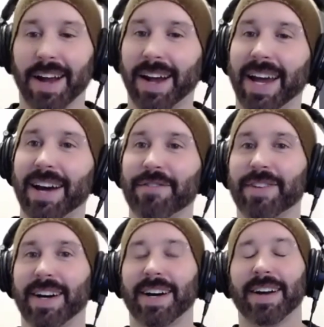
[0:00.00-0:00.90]
I
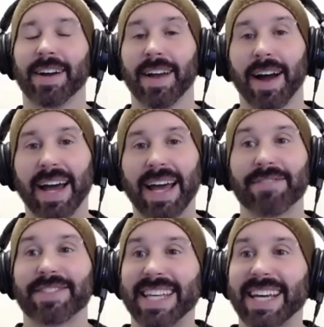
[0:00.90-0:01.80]

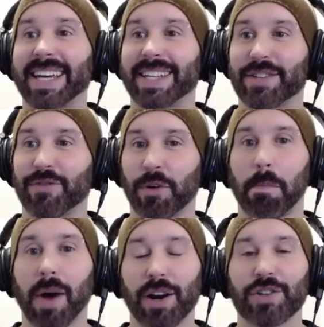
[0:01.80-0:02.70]
have tickets for
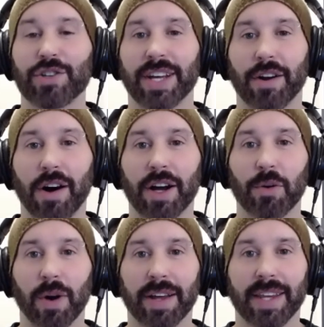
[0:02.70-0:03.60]
March in
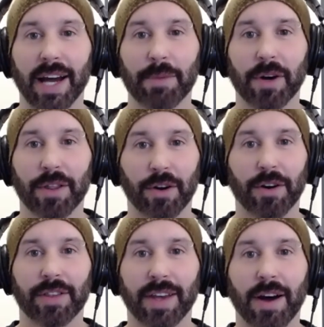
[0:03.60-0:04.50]
Ottawa, the I Mother
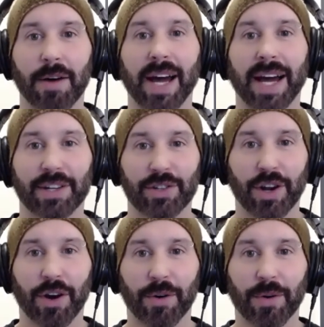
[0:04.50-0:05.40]
Earth comeback
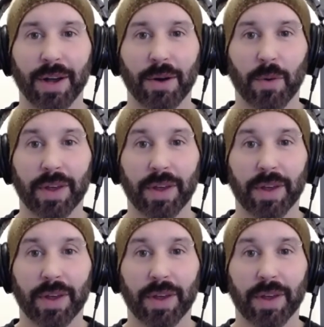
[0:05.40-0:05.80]
show, where